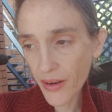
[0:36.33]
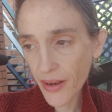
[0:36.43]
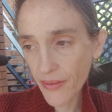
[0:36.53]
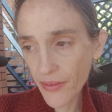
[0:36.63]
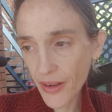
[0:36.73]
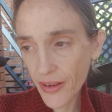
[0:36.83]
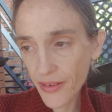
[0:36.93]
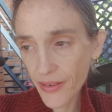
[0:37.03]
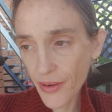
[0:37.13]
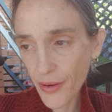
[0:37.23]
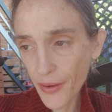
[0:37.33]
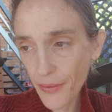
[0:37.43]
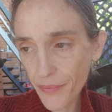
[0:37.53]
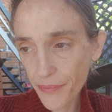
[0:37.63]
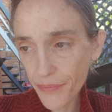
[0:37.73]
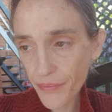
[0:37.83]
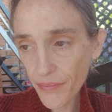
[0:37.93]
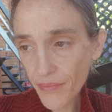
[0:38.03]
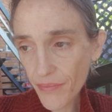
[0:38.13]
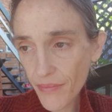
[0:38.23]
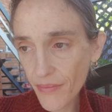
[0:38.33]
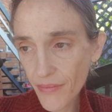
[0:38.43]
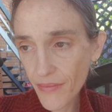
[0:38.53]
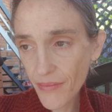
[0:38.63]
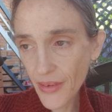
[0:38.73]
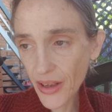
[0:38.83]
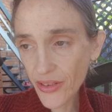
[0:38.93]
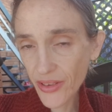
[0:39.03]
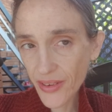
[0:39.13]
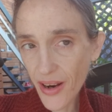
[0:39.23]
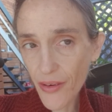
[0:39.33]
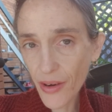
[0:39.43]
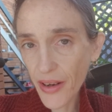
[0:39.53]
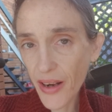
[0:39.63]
I feel as though it just can't right